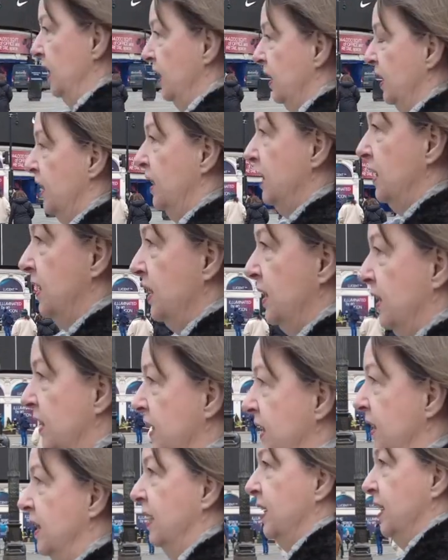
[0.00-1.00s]
You've got
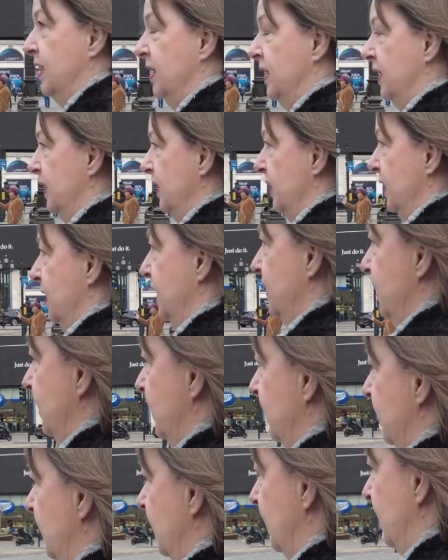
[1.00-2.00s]
Soho just up the
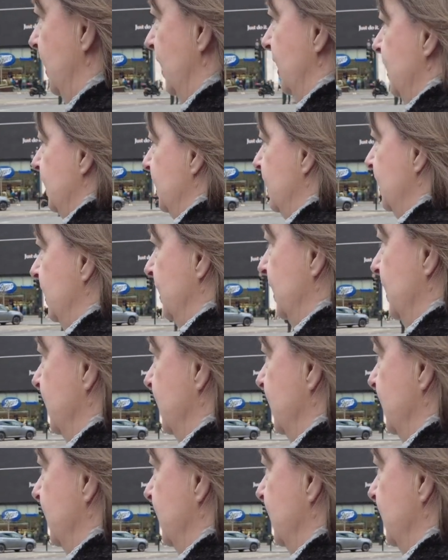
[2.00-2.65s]
road, and